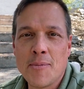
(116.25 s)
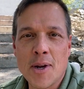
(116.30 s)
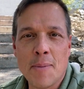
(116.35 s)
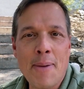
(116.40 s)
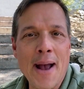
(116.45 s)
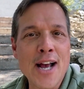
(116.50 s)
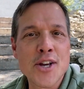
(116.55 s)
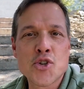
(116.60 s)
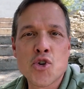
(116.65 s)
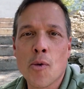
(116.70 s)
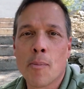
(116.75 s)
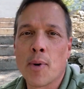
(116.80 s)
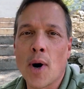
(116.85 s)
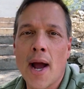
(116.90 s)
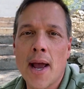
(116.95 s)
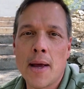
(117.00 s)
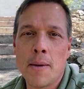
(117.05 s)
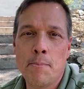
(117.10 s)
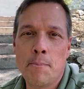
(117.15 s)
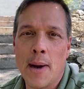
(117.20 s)
and Pastor
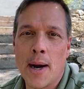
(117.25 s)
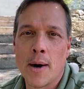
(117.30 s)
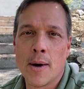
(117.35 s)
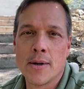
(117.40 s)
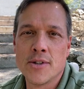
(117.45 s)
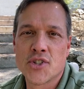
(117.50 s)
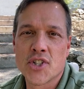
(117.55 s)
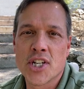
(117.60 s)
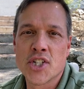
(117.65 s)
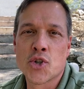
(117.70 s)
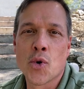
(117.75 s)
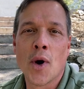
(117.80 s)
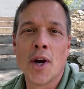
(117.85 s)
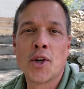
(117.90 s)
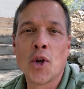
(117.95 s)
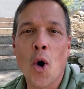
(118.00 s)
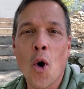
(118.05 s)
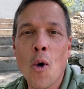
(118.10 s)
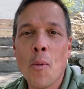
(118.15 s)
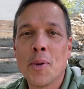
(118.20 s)
Brian Behrens is going
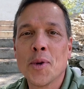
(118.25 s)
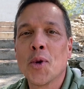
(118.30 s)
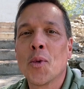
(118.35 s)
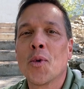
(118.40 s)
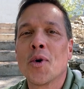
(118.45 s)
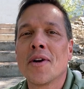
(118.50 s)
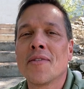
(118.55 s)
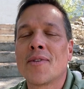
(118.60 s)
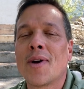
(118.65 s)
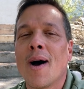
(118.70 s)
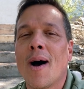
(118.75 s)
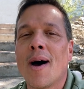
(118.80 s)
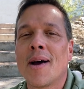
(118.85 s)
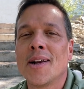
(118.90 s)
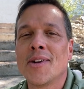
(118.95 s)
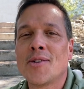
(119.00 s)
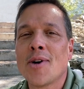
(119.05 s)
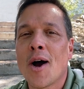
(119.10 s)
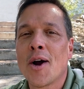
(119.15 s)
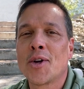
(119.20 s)
to open the Word of God
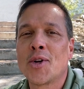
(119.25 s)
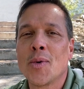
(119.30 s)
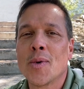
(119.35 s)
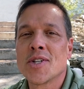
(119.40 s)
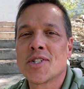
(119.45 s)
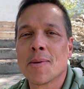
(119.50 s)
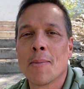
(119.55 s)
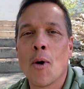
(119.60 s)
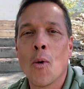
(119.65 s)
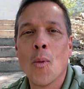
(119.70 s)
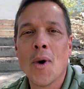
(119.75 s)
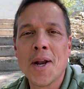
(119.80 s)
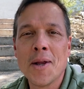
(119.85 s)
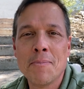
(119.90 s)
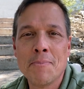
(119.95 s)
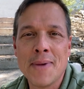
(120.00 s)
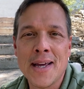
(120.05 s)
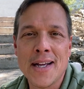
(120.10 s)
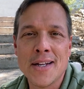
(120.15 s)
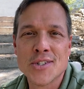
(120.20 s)
and talk to us about what
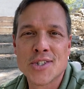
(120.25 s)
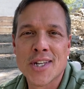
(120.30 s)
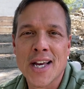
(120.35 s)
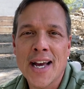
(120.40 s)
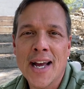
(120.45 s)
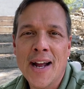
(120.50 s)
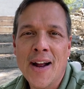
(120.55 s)
it means